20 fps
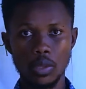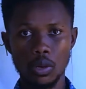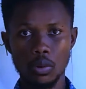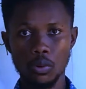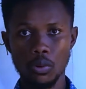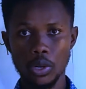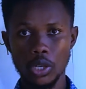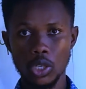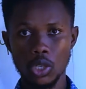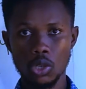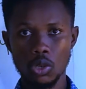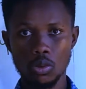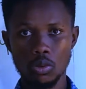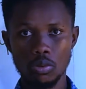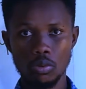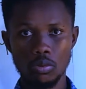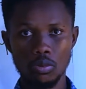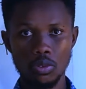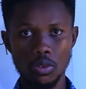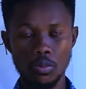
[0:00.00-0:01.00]
ratio.
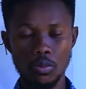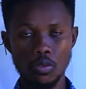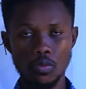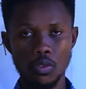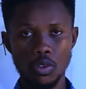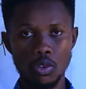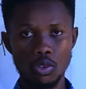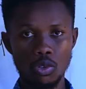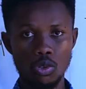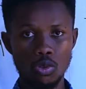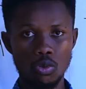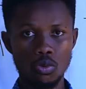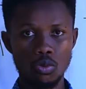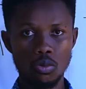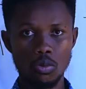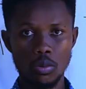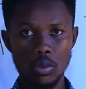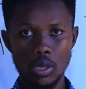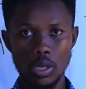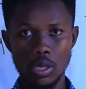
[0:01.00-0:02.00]
We move on to
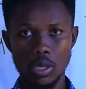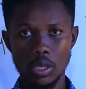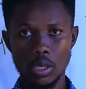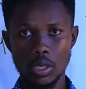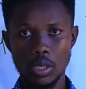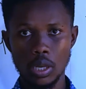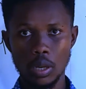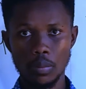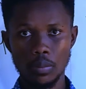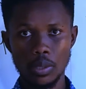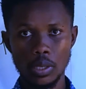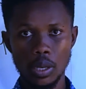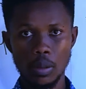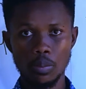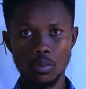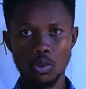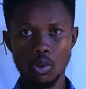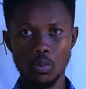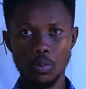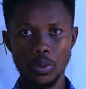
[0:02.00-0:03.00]
some
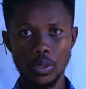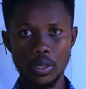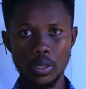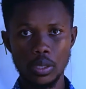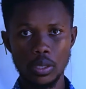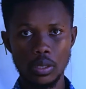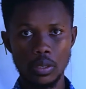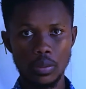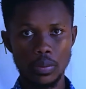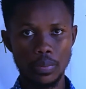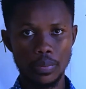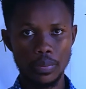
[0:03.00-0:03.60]
subtopics.